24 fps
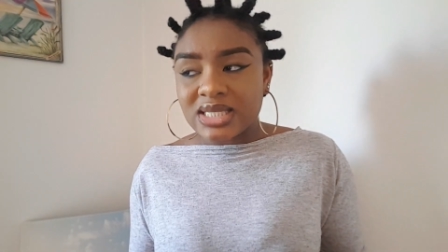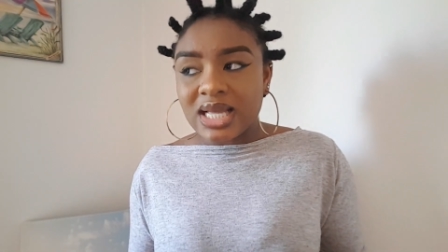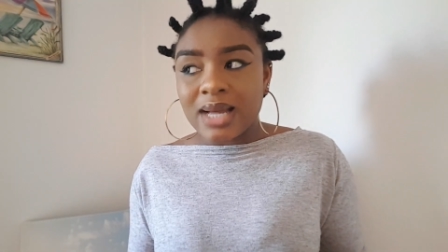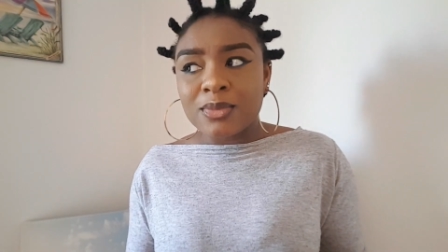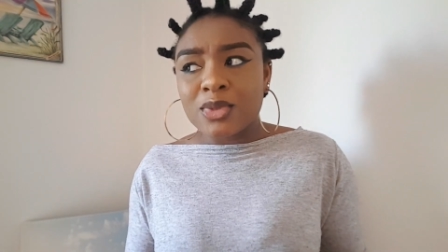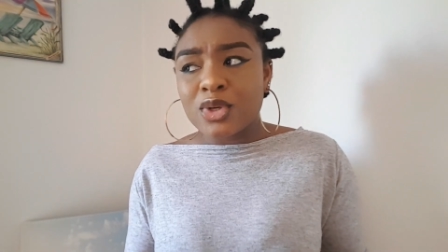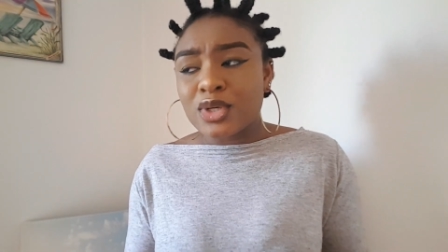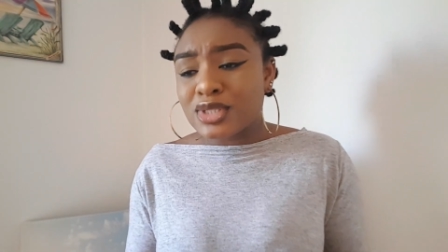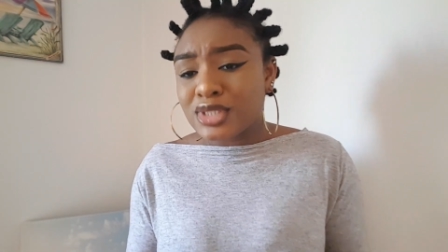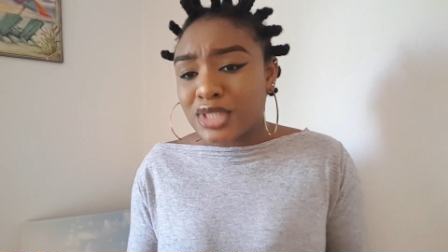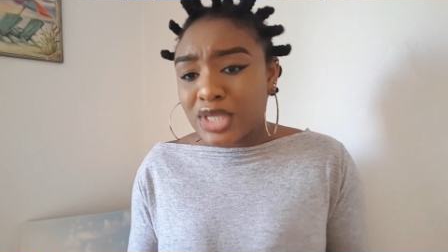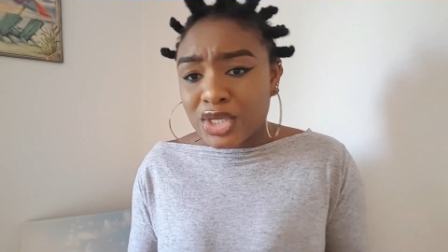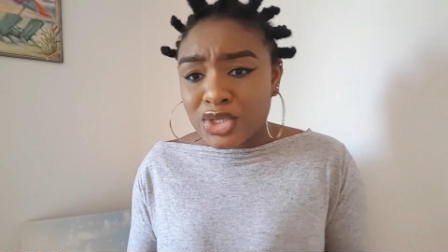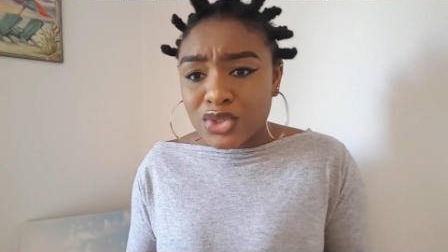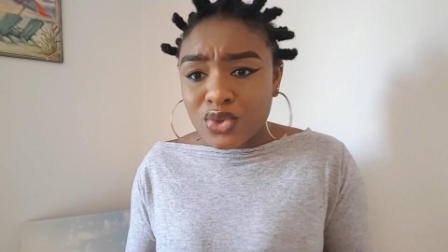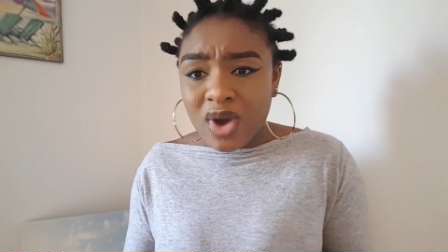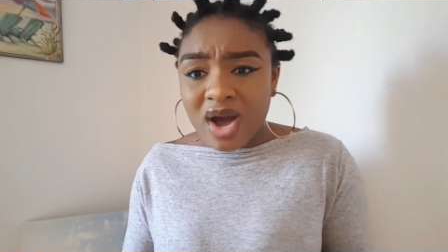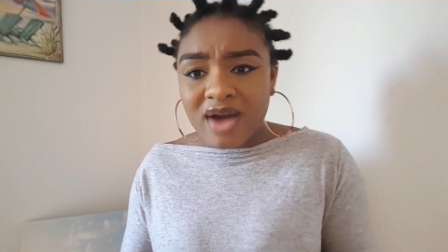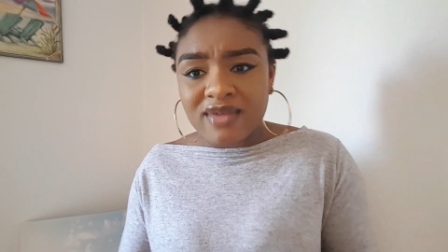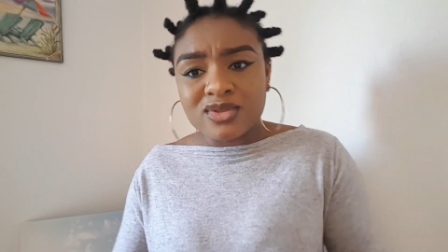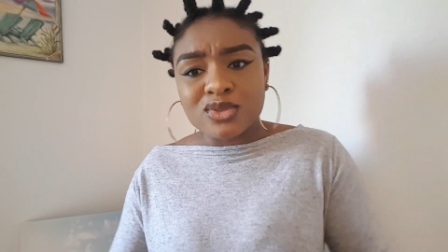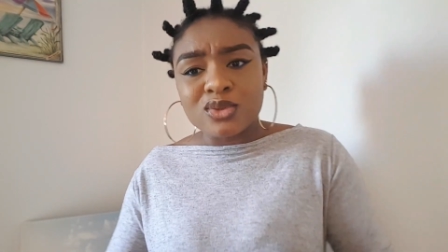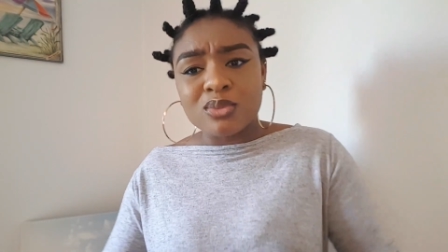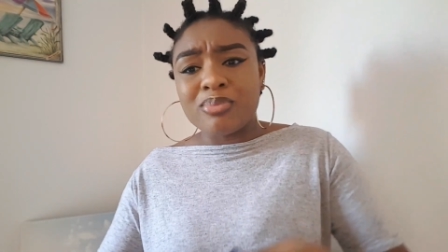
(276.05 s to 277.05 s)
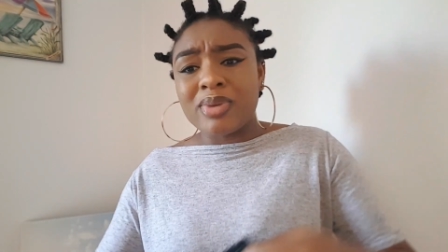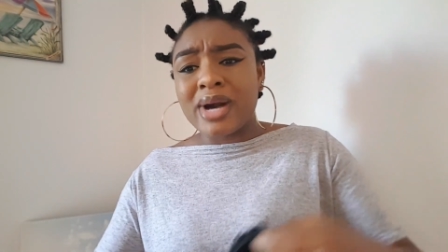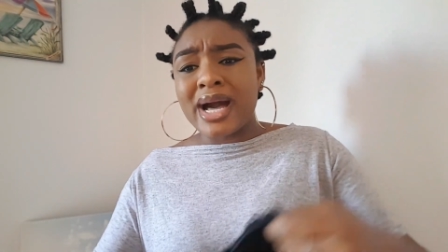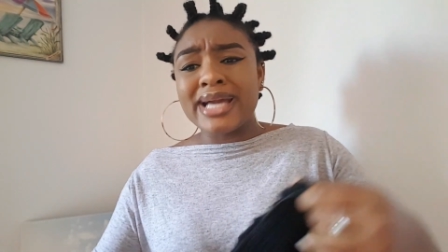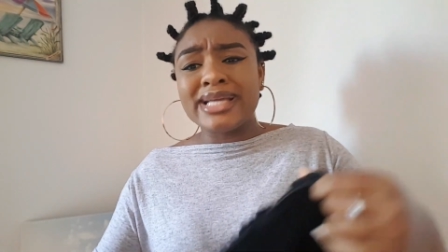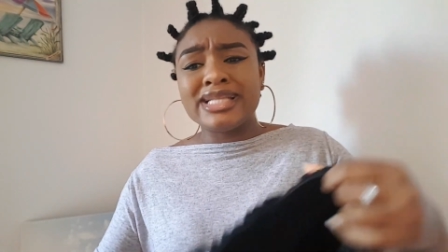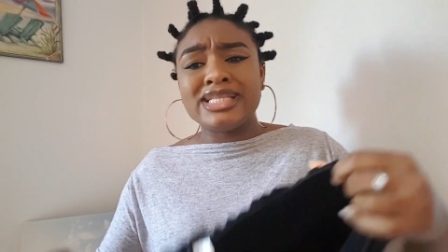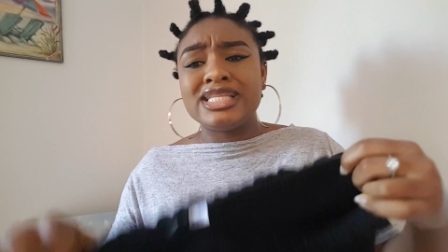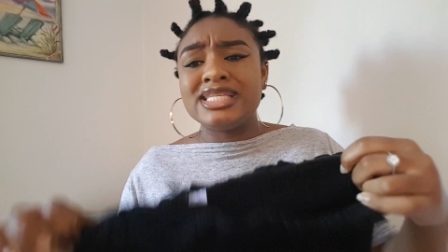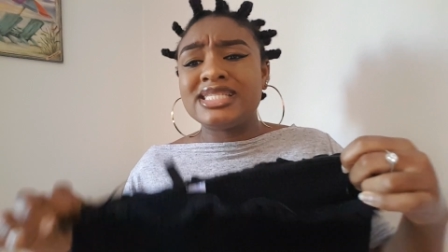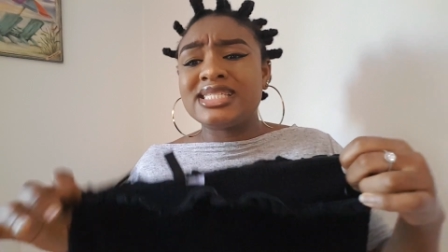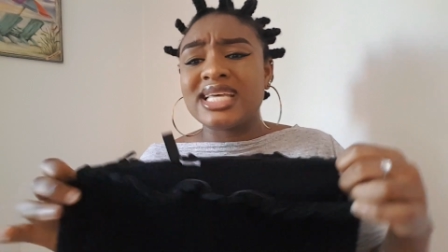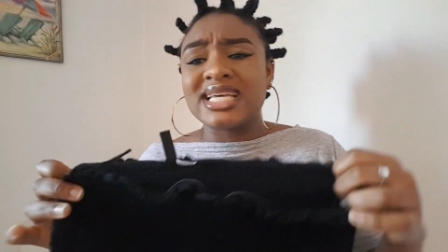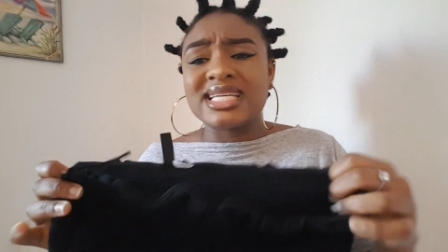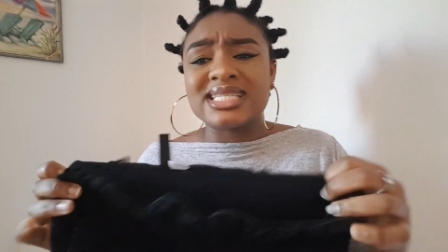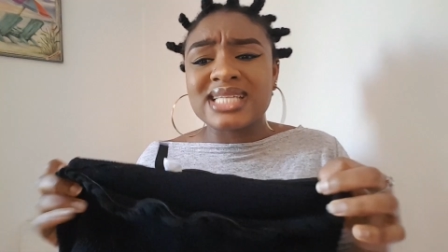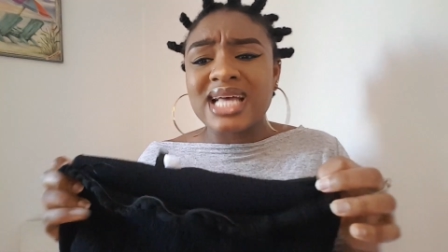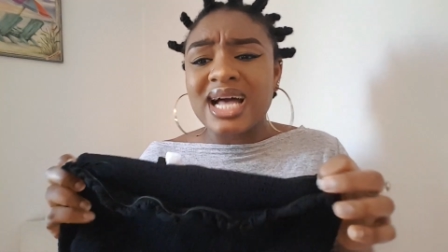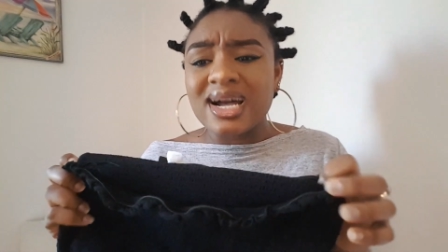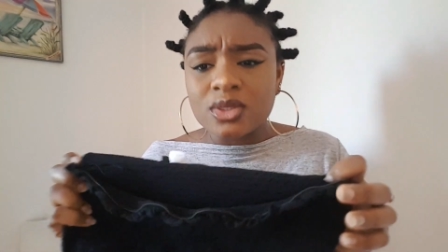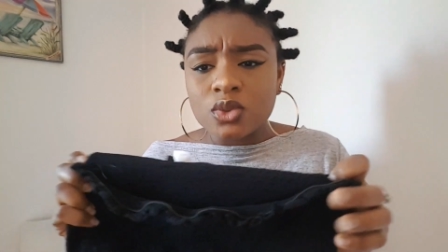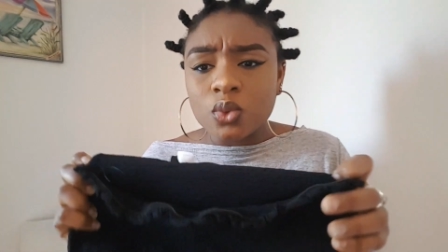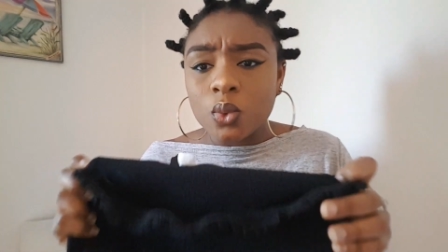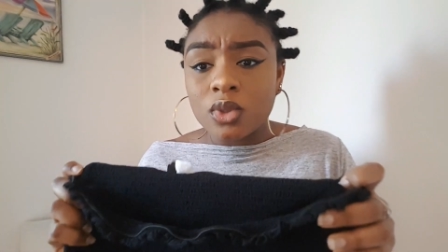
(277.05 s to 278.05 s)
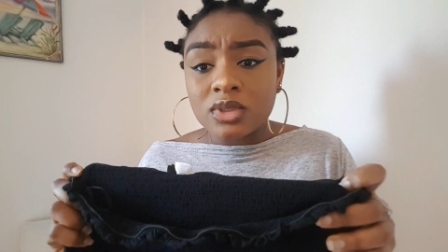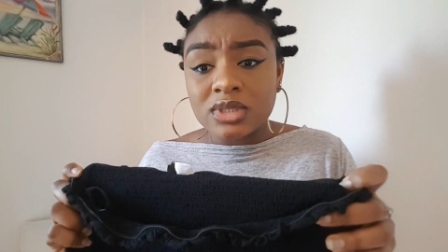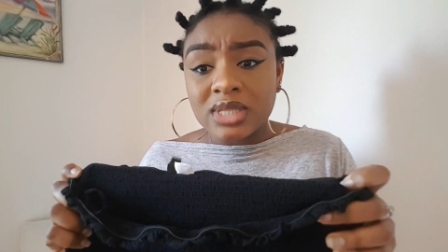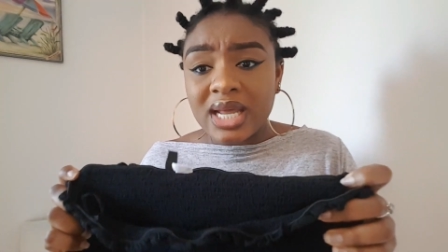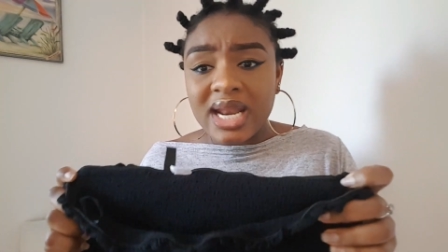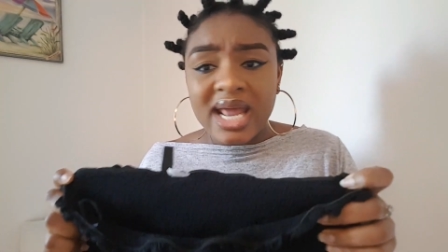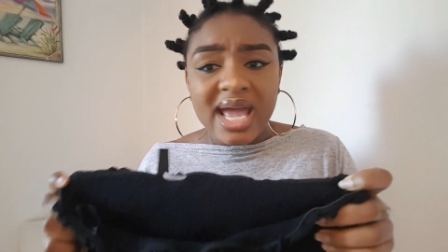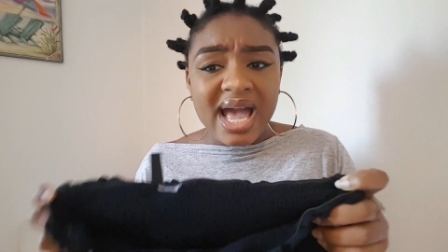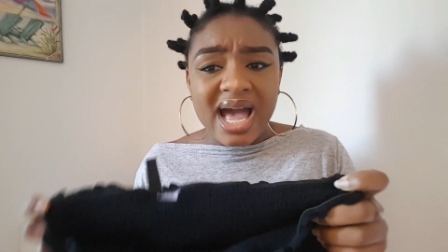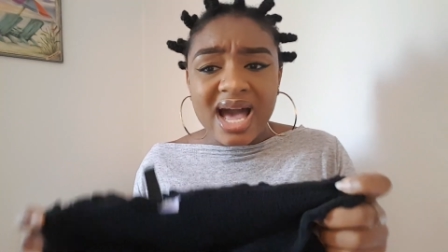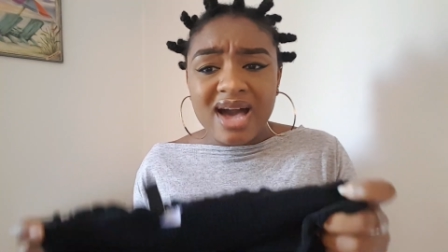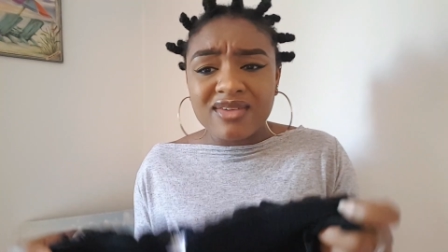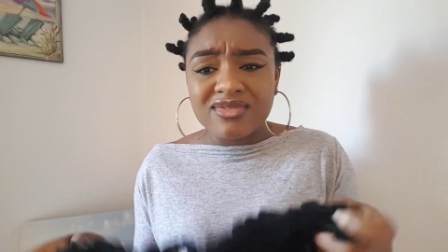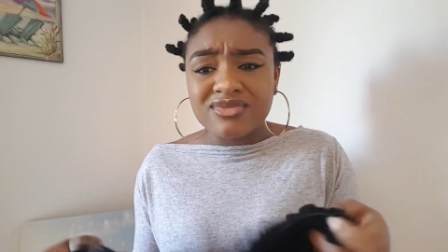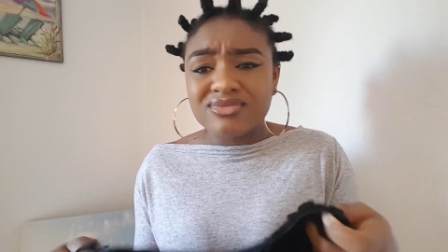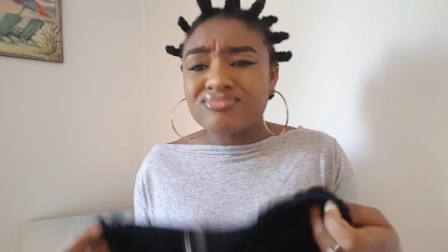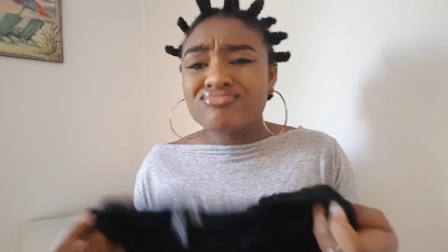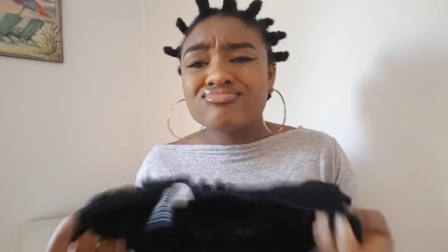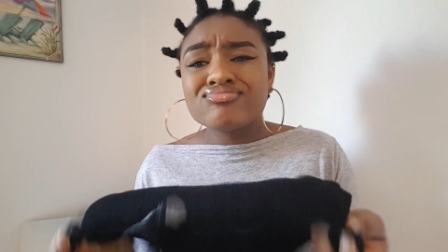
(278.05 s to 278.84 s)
I'm not saying you have to buy this exact one that I have.